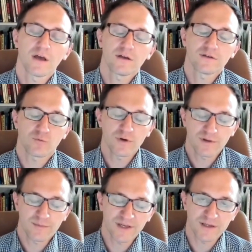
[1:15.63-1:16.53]
So one of
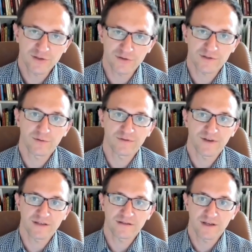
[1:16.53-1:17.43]
the big issues that we
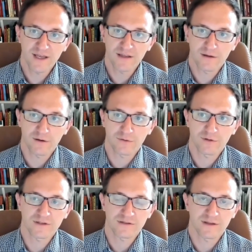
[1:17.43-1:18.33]
face today,
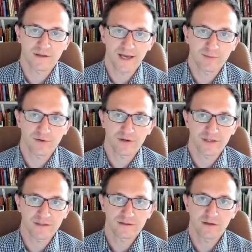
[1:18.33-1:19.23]
though, is that
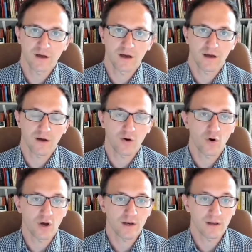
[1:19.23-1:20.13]
libraries
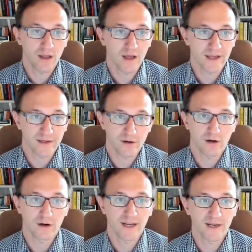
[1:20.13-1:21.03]
online
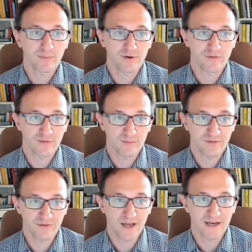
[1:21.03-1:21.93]
are hampered from
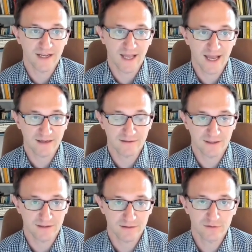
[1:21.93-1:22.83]
providing
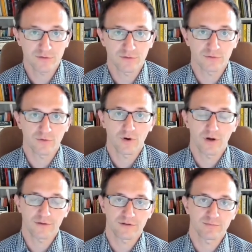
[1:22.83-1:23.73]
access to
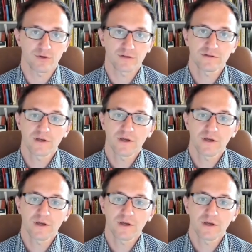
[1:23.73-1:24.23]
authors' books.